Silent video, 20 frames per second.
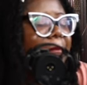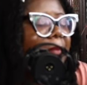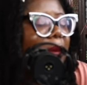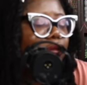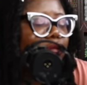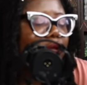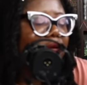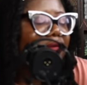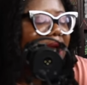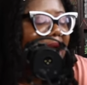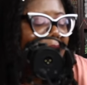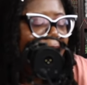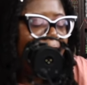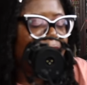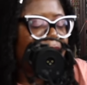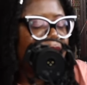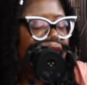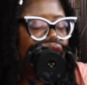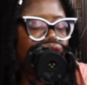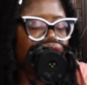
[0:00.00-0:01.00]
of character
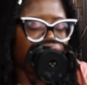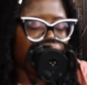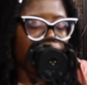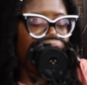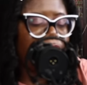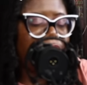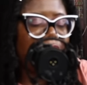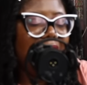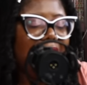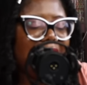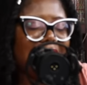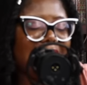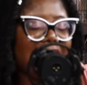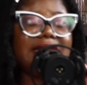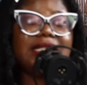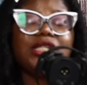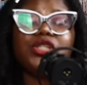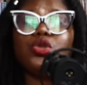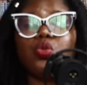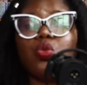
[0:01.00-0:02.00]
growth that this
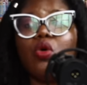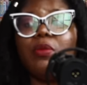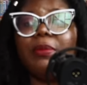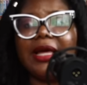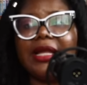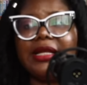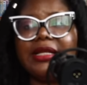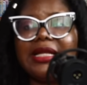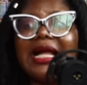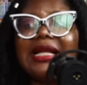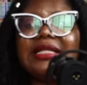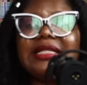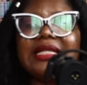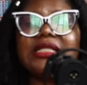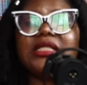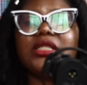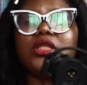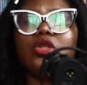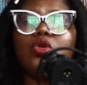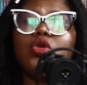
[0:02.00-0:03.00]
woman, that this
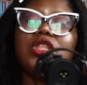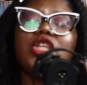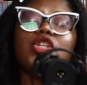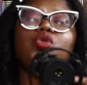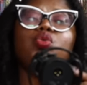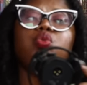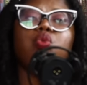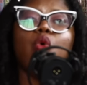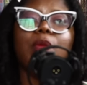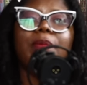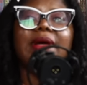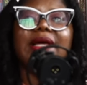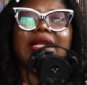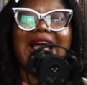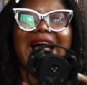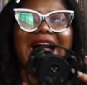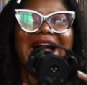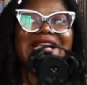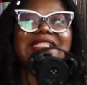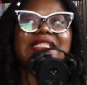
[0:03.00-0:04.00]
this woman
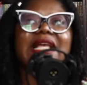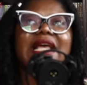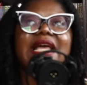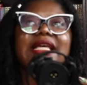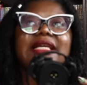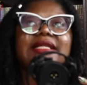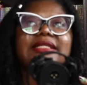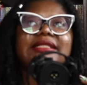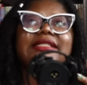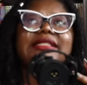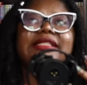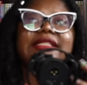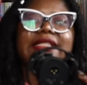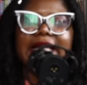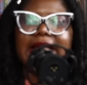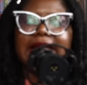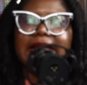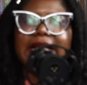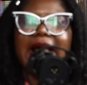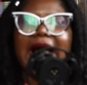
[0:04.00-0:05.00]
has seen
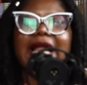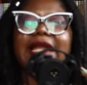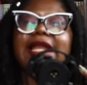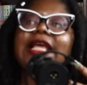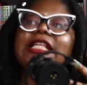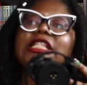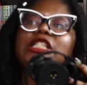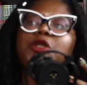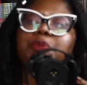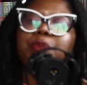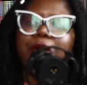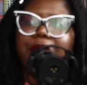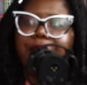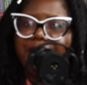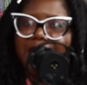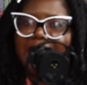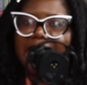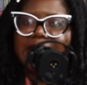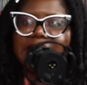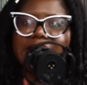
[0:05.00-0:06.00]
and
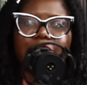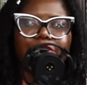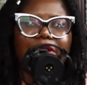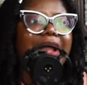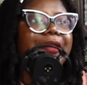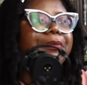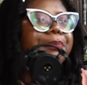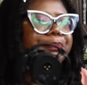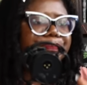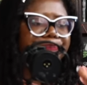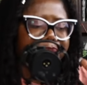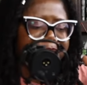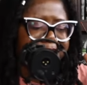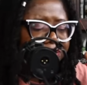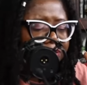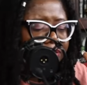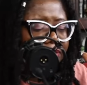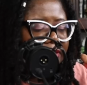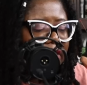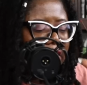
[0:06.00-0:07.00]
experienced, right?
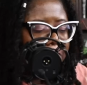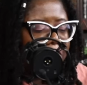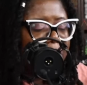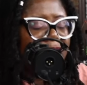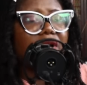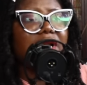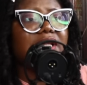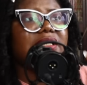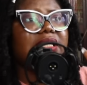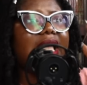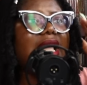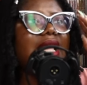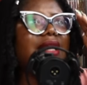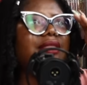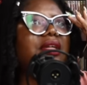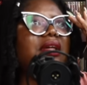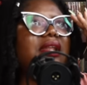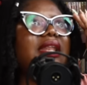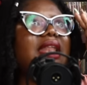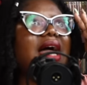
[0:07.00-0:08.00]
Because the
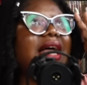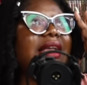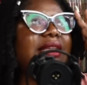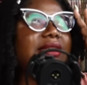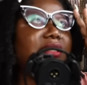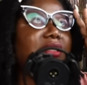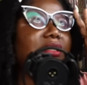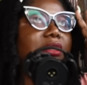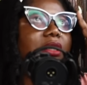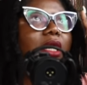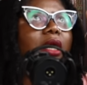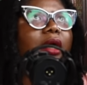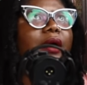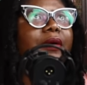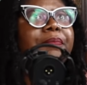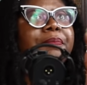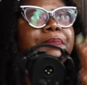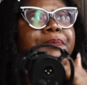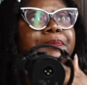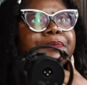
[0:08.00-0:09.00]
last
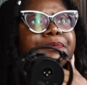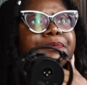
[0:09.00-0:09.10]
um